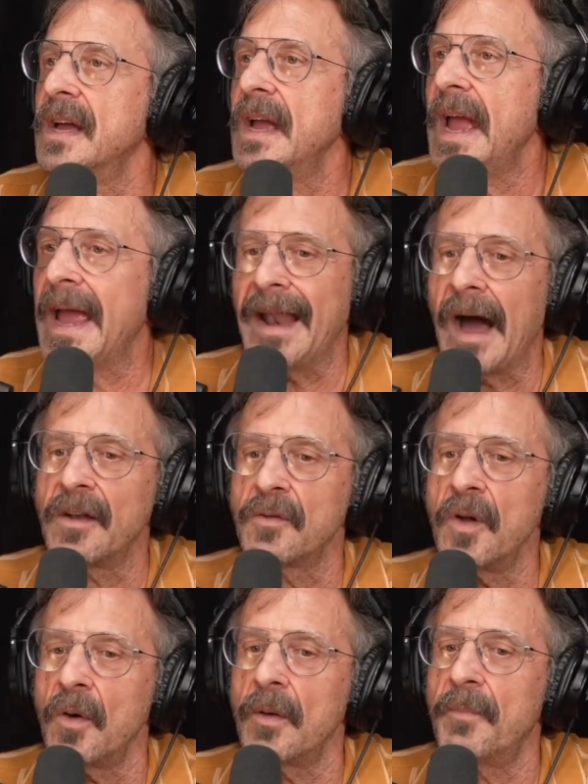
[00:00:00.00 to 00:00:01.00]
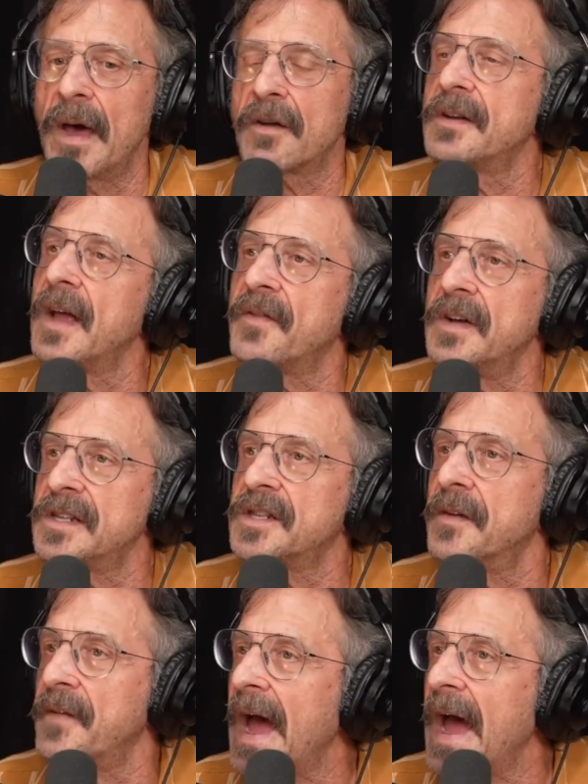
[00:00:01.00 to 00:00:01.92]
and I don't know a better definition of